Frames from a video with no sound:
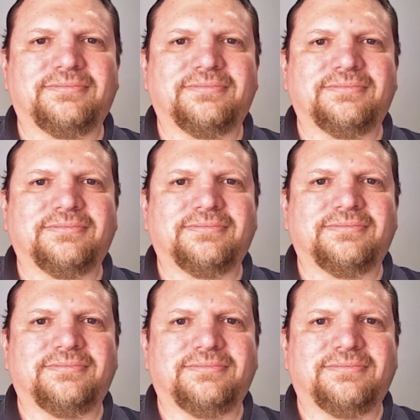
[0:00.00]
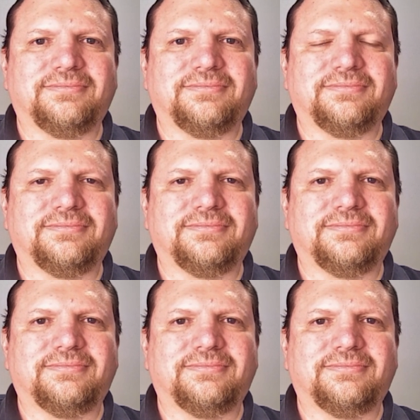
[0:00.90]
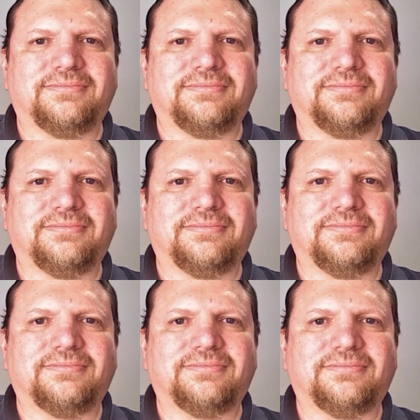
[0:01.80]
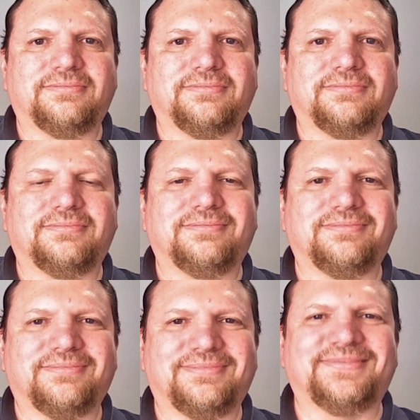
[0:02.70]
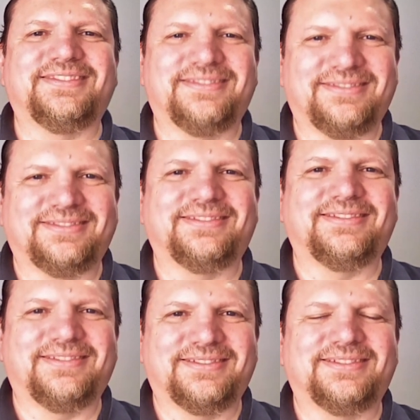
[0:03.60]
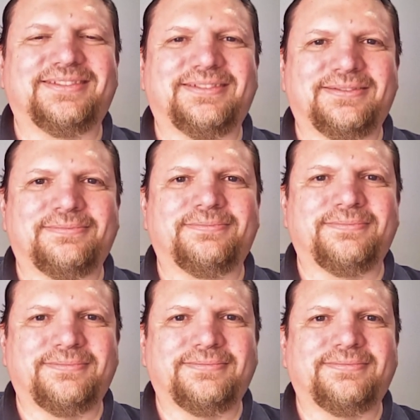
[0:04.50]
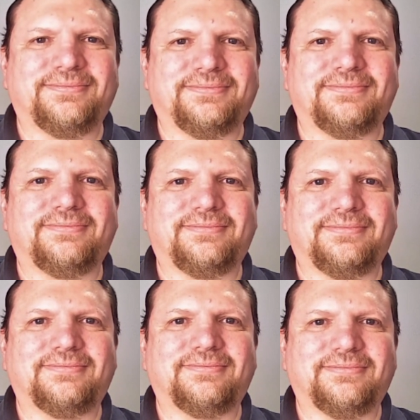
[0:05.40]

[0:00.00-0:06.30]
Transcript: No words are spoken by the person on screen.